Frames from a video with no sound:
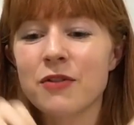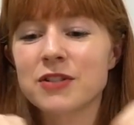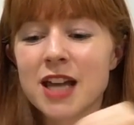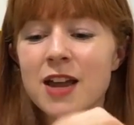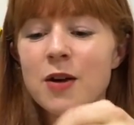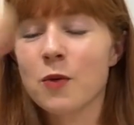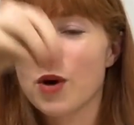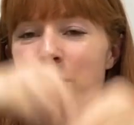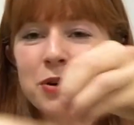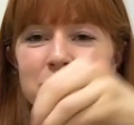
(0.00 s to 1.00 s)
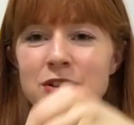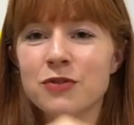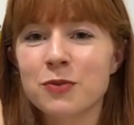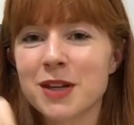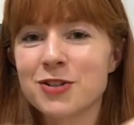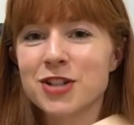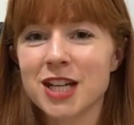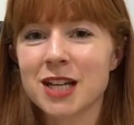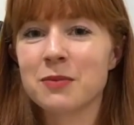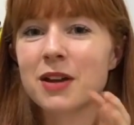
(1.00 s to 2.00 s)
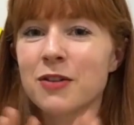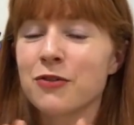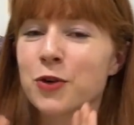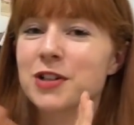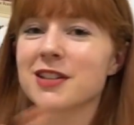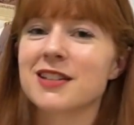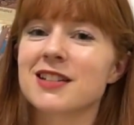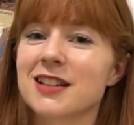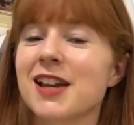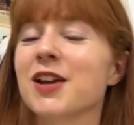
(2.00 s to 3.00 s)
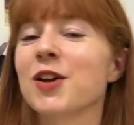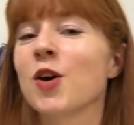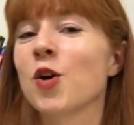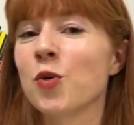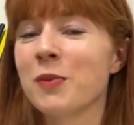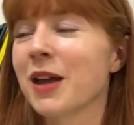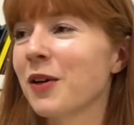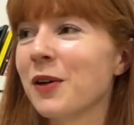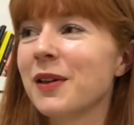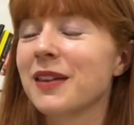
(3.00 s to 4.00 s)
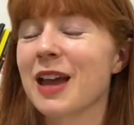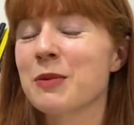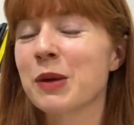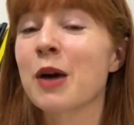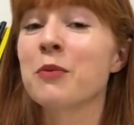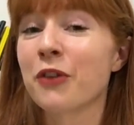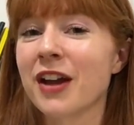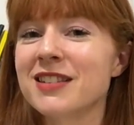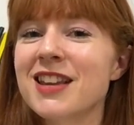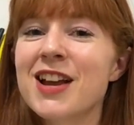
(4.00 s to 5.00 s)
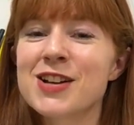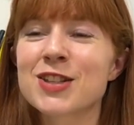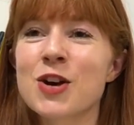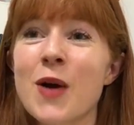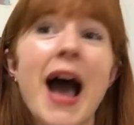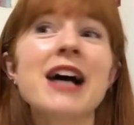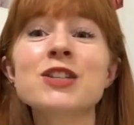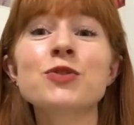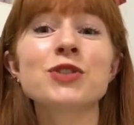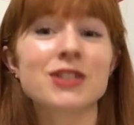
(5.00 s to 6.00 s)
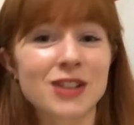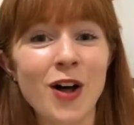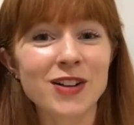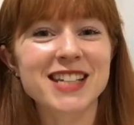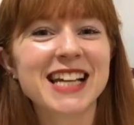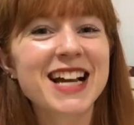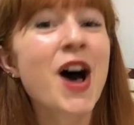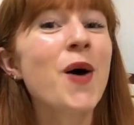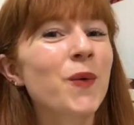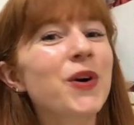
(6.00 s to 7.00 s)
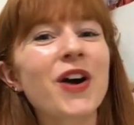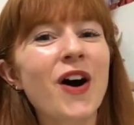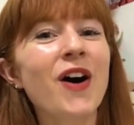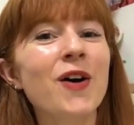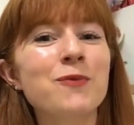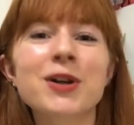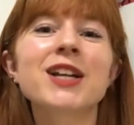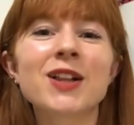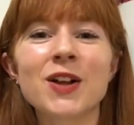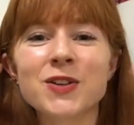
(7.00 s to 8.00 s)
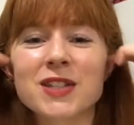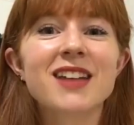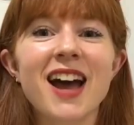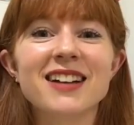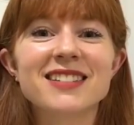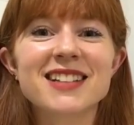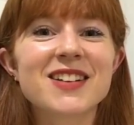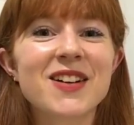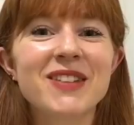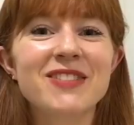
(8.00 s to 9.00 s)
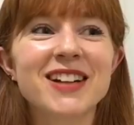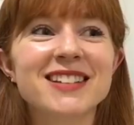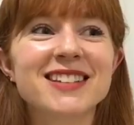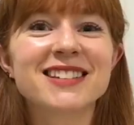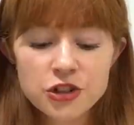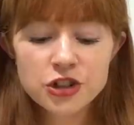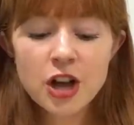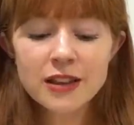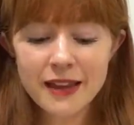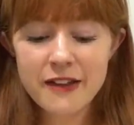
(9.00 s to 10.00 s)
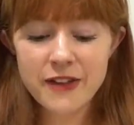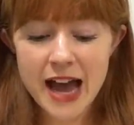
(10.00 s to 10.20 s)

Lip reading: take one person from each team and force us to like go mingle and like become friends. So as a result, we're all pretty close. Yeah, that's how I made friends. Sean Life